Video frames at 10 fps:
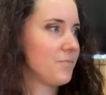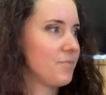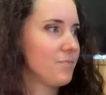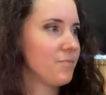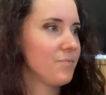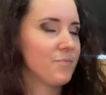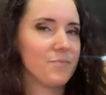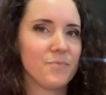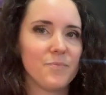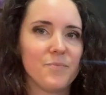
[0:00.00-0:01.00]

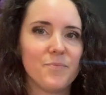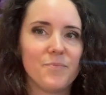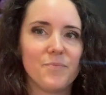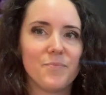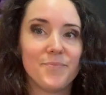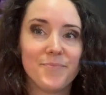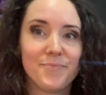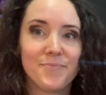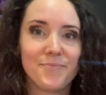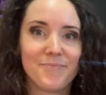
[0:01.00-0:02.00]

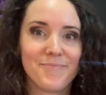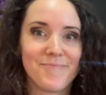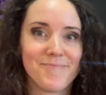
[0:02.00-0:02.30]
The person shown says nothing.